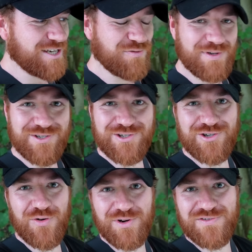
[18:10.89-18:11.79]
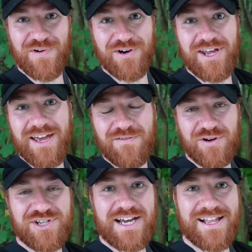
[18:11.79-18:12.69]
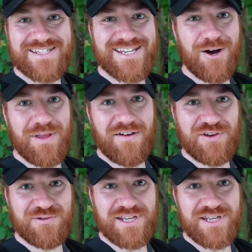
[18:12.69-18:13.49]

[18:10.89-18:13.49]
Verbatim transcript: So it's been so much fun. If you want to check out the setup that I've